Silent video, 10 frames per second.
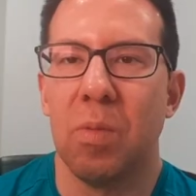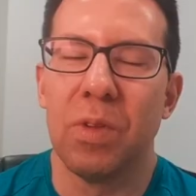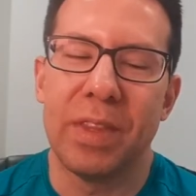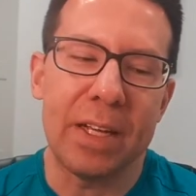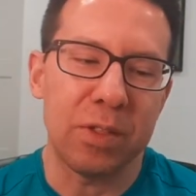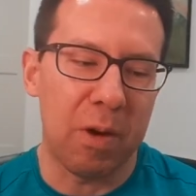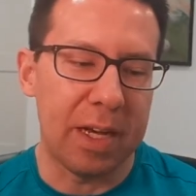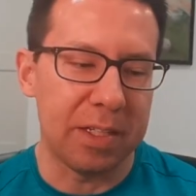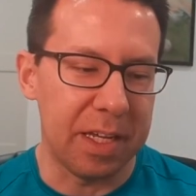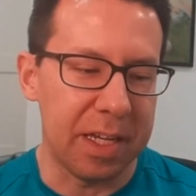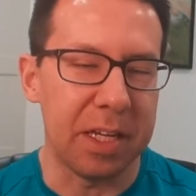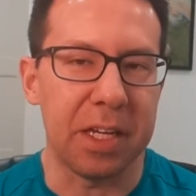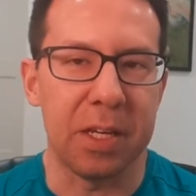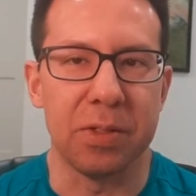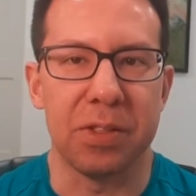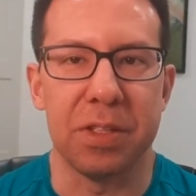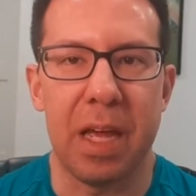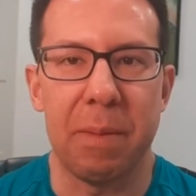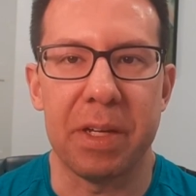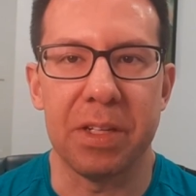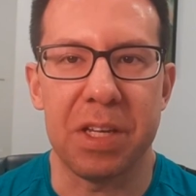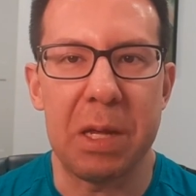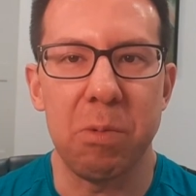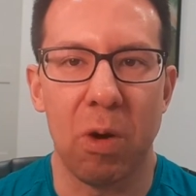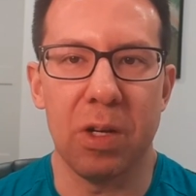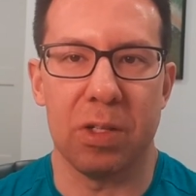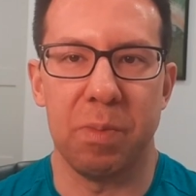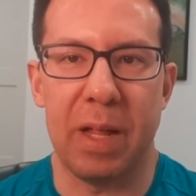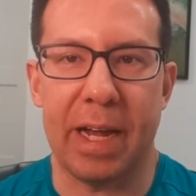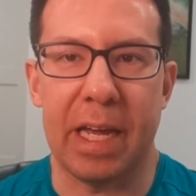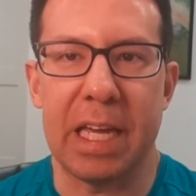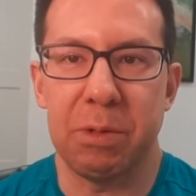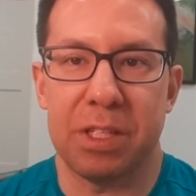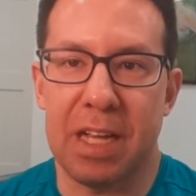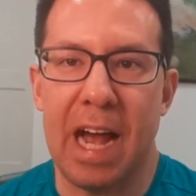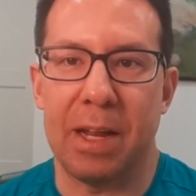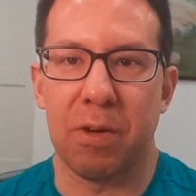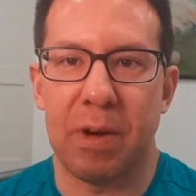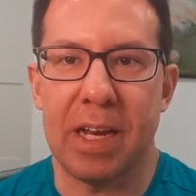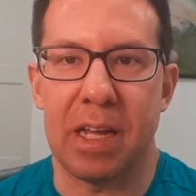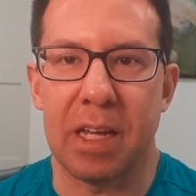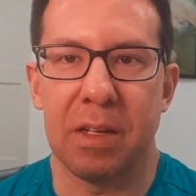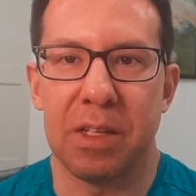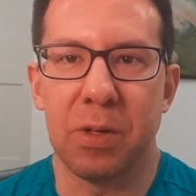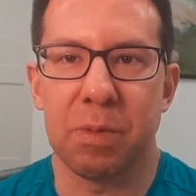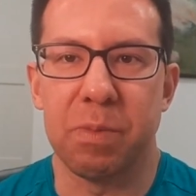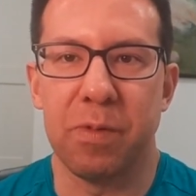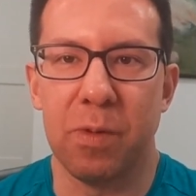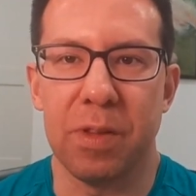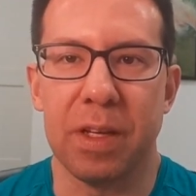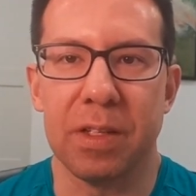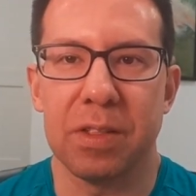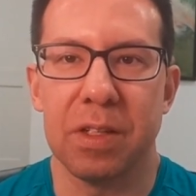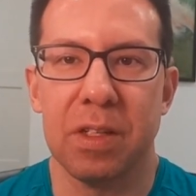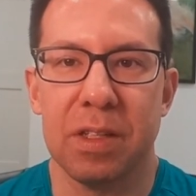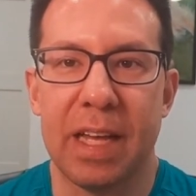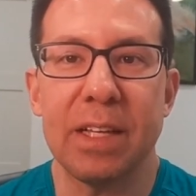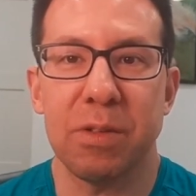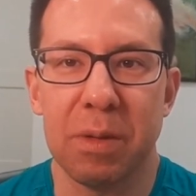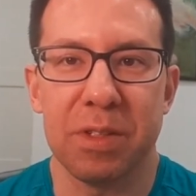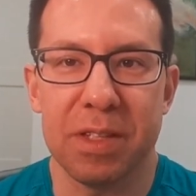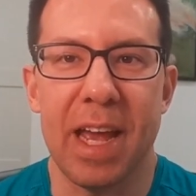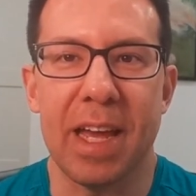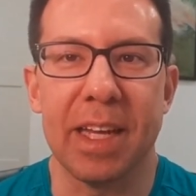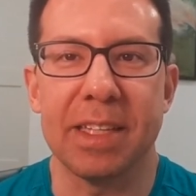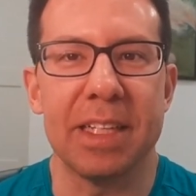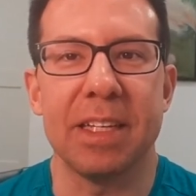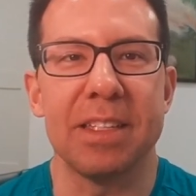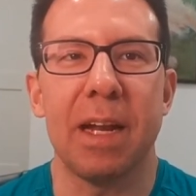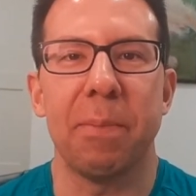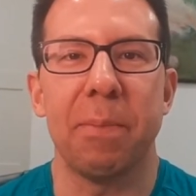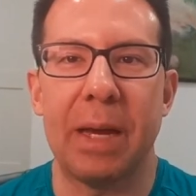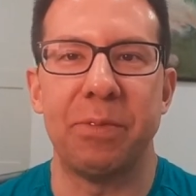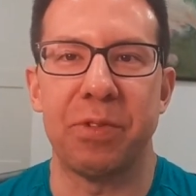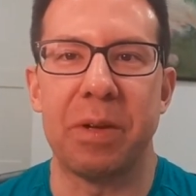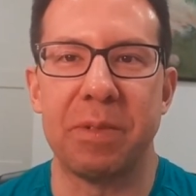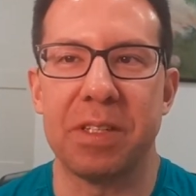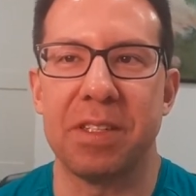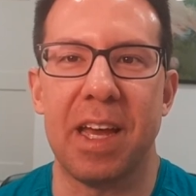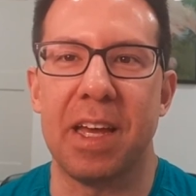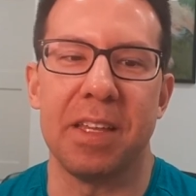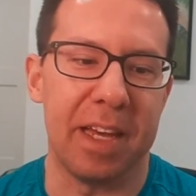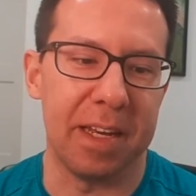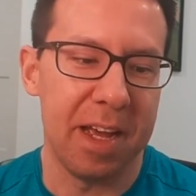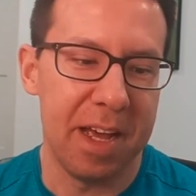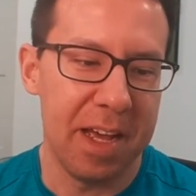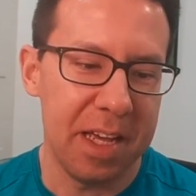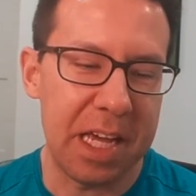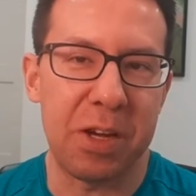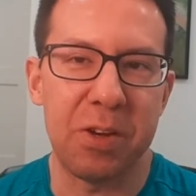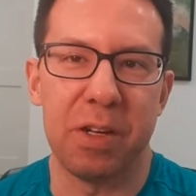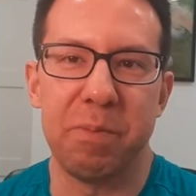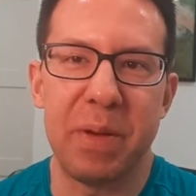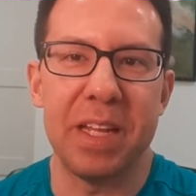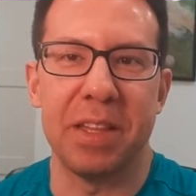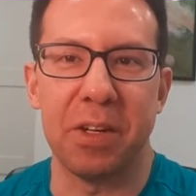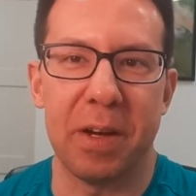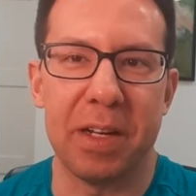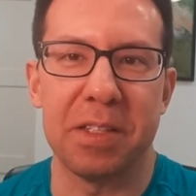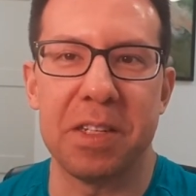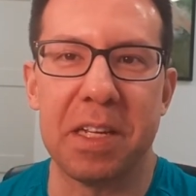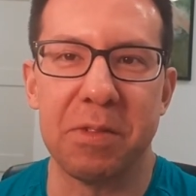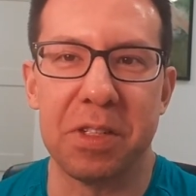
Well, that's why I say he killed Shazam because he was Black. He was signed already years before this. Yeah, that's what I'm saying. Like, it's not a pipe dream to say that he could have been in the credit scene of